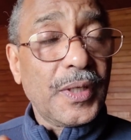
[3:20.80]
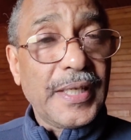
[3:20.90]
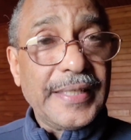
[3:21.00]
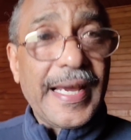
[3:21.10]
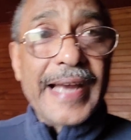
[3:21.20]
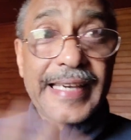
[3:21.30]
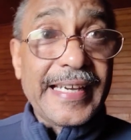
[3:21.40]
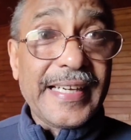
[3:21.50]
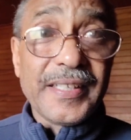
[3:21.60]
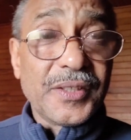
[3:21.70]
and I
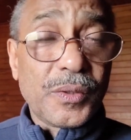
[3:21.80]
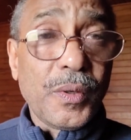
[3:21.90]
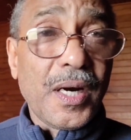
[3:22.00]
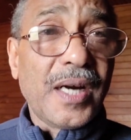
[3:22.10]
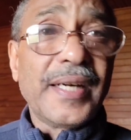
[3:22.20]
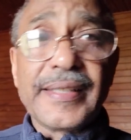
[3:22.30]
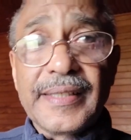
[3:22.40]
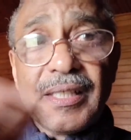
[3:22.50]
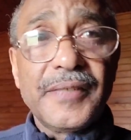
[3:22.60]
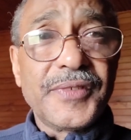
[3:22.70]
got out of the choir,
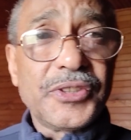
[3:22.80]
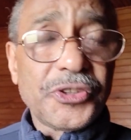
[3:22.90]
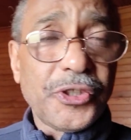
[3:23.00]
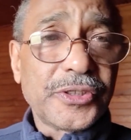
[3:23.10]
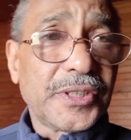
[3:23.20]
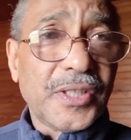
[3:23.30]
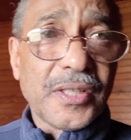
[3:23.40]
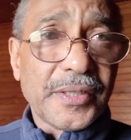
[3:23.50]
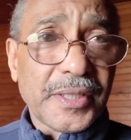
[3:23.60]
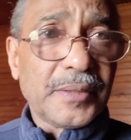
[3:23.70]
left the church and
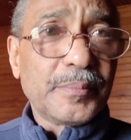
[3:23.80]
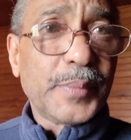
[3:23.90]
all of that